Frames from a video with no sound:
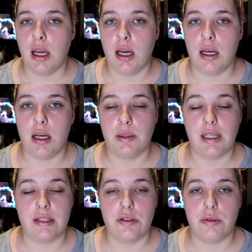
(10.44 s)
I would
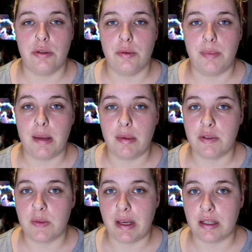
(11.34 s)
like to pay my
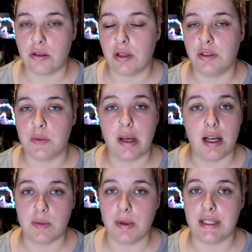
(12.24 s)
respects to elders
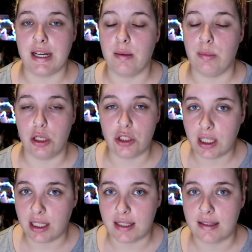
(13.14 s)
past, present and
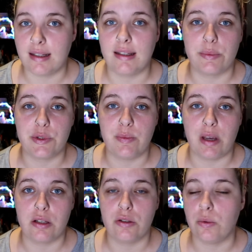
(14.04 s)
emerging, and extend that
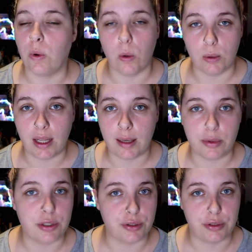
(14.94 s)
respect to all
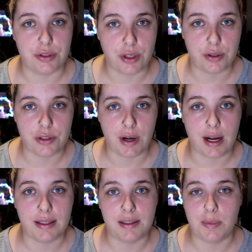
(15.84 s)
Aboriginal and Torres Strait
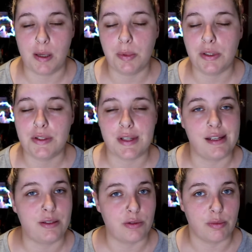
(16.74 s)
Islander peoples,
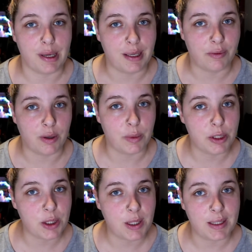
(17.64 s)
and just remind everyone
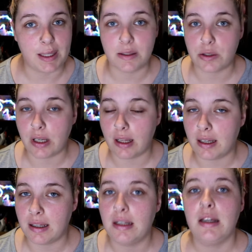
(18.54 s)
watching that in
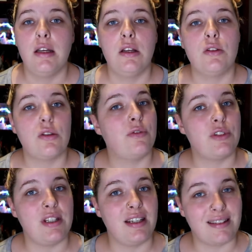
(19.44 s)
Australia,
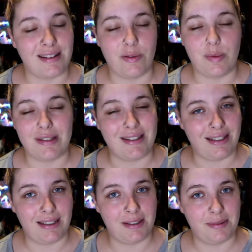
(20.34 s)
sovereignty has never been
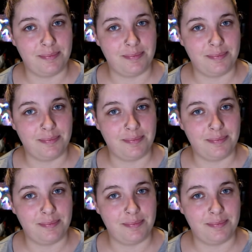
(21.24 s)
ceded.